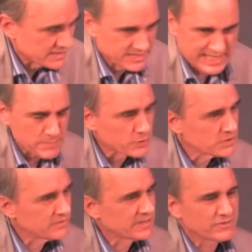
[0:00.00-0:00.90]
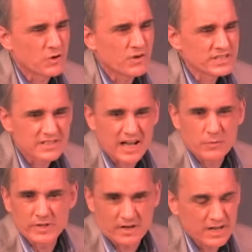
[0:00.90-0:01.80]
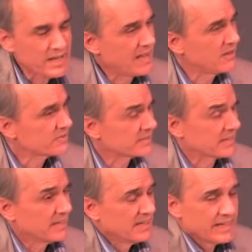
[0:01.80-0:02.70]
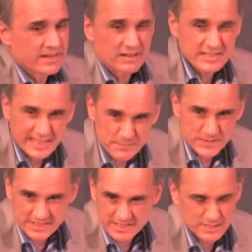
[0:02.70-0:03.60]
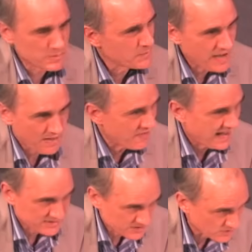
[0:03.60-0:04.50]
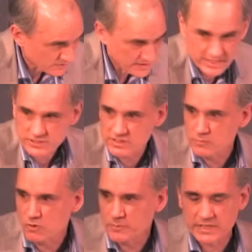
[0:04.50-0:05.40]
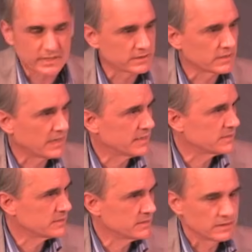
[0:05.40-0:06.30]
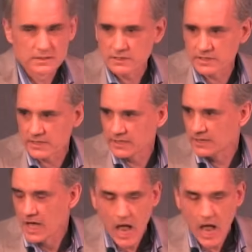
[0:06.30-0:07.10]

Does that prove it? Of course not. We're all healthy in our skepticism about that story, unless there's a Mormon here tonight. Is there today?